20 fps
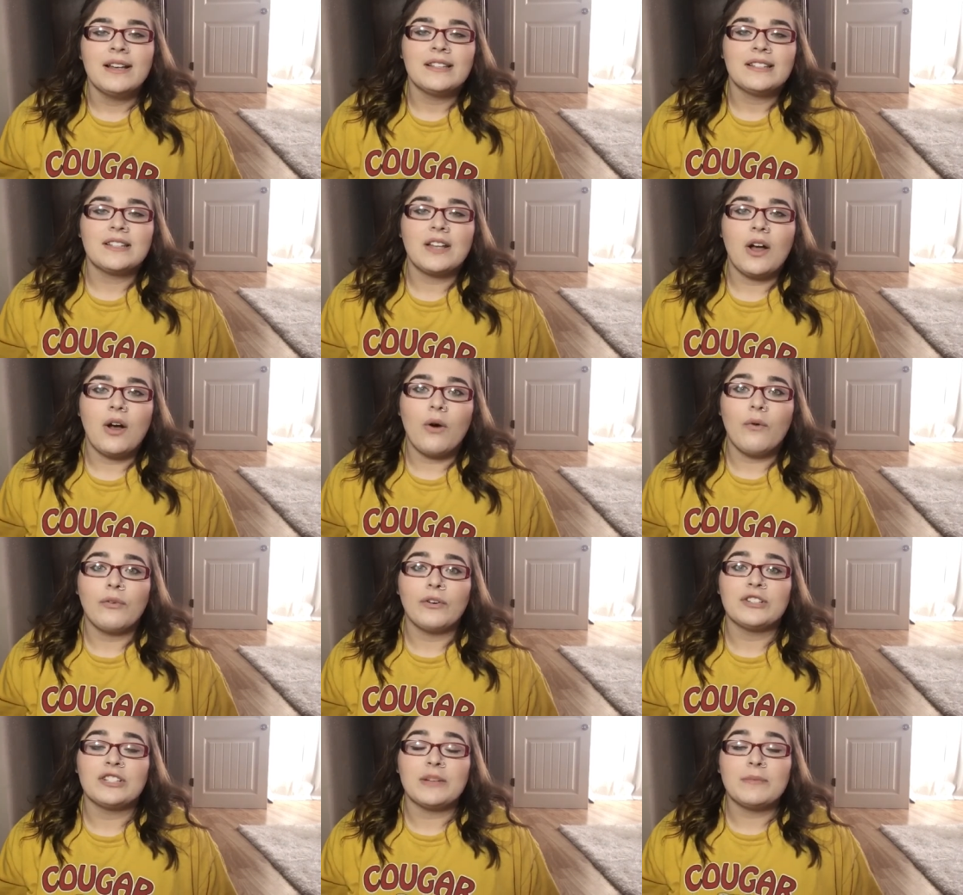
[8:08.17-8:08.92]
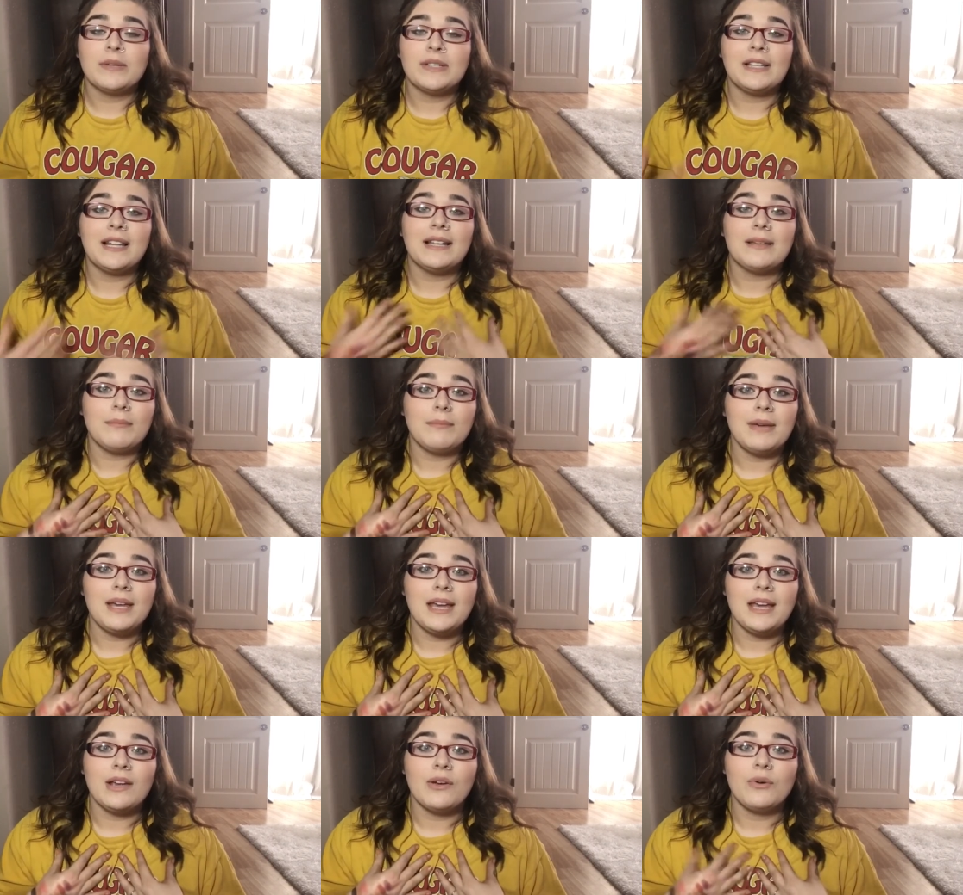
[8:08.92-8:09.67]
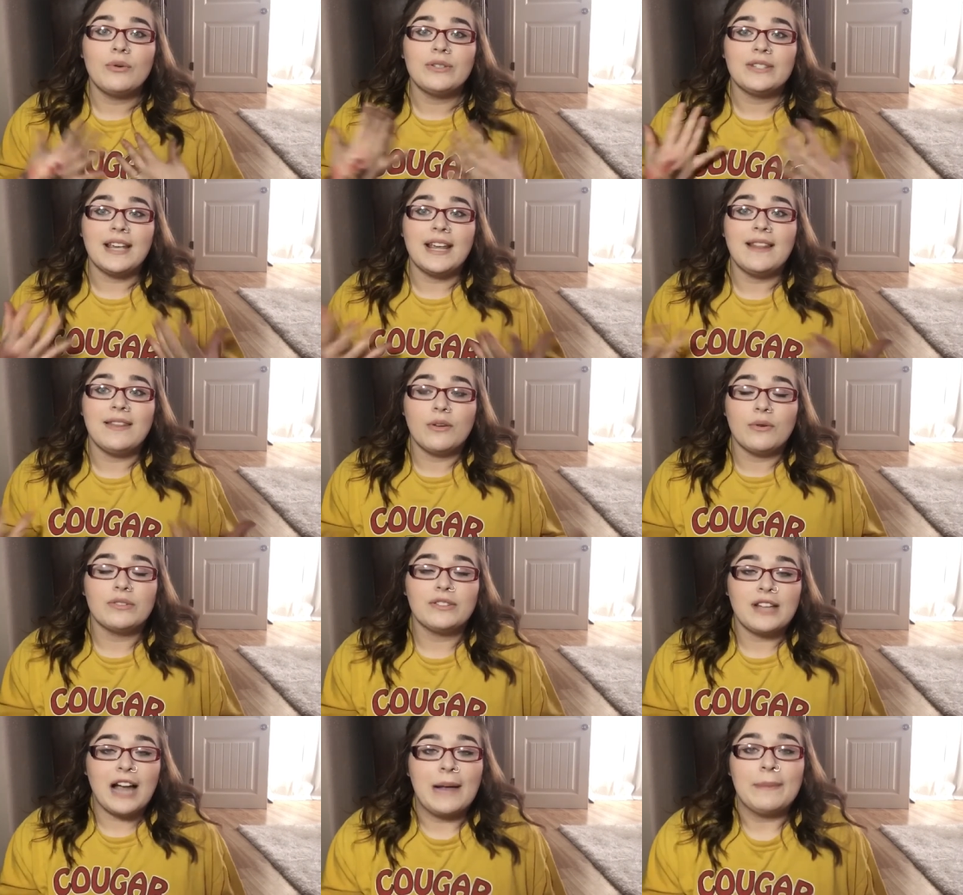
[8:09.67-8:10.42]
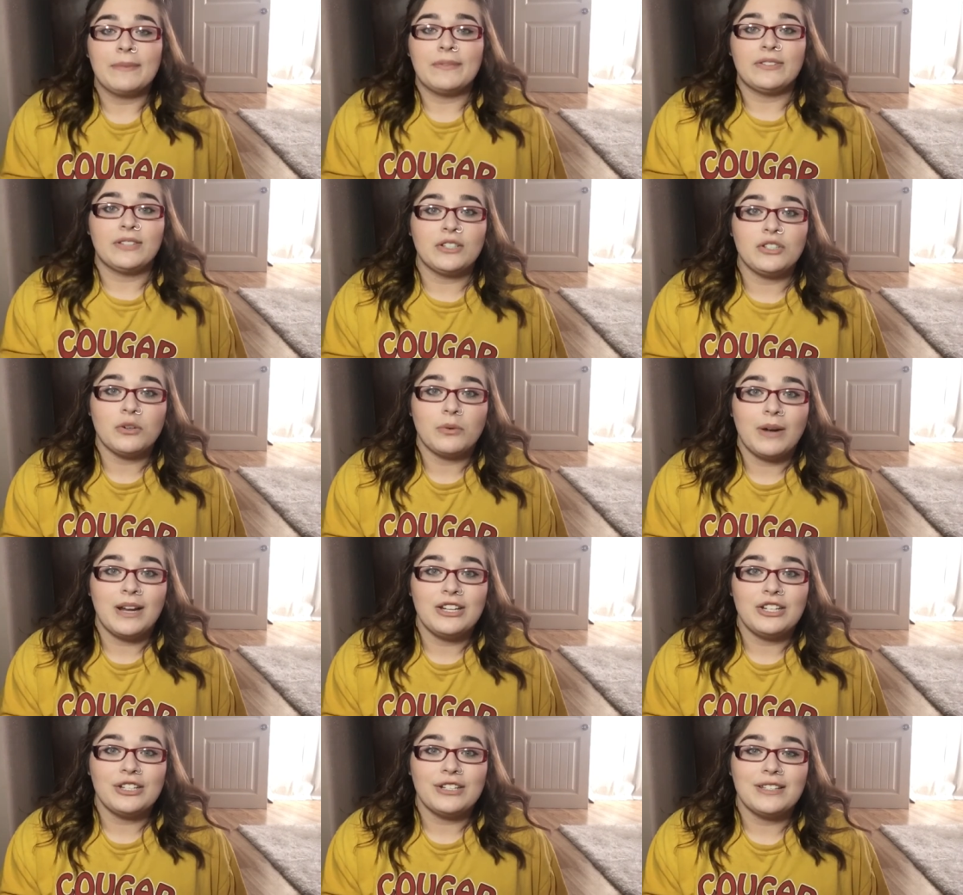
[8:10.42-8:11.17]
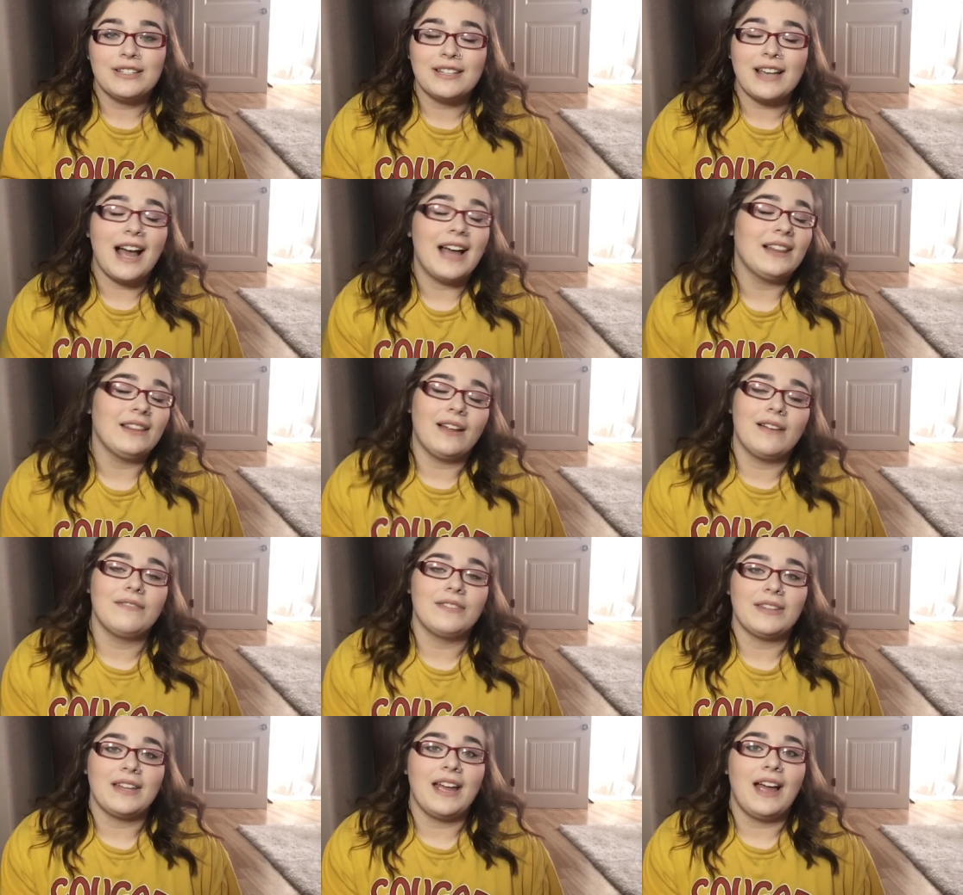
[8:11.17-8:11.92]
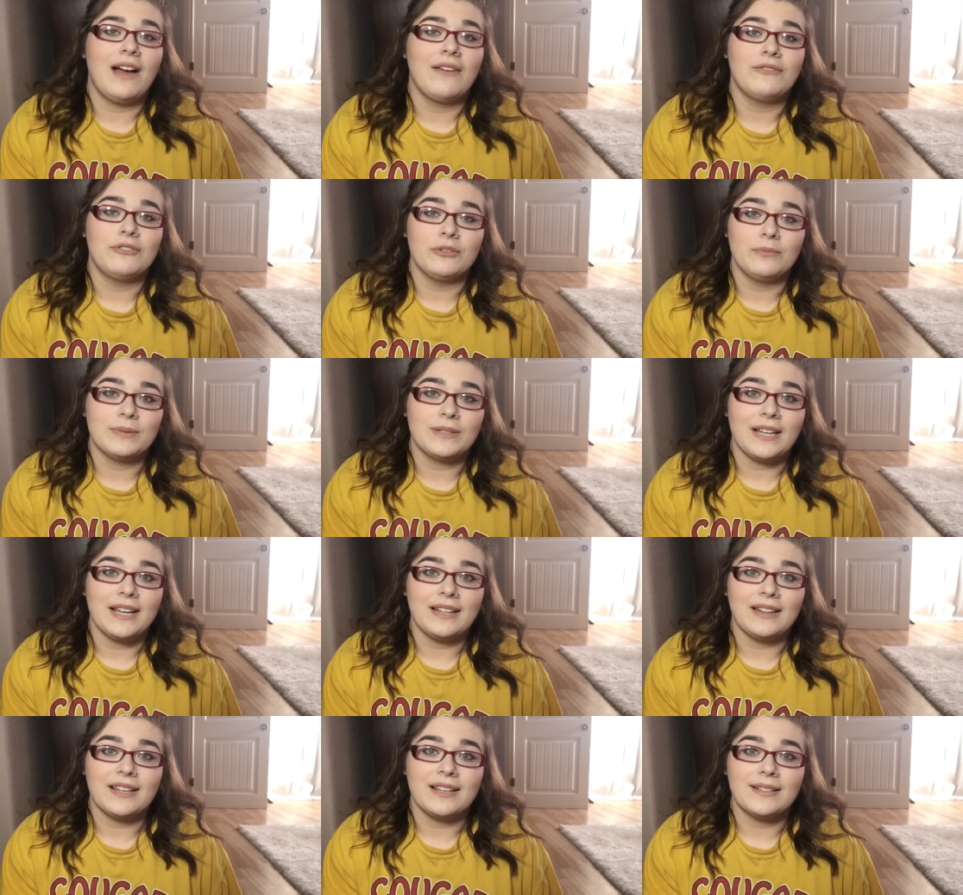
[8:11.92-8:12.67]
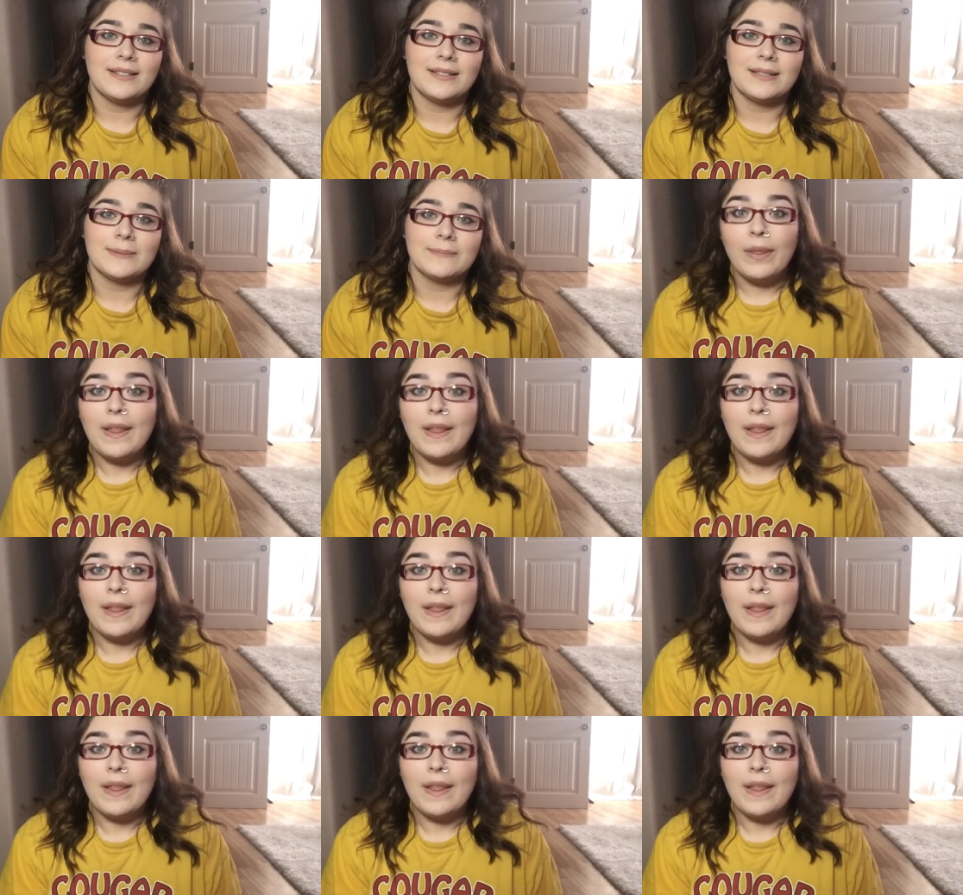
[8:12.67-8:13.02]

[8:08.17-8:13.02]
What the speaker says: So for someone like me who's in those type of situations, I love that they have dupes like this.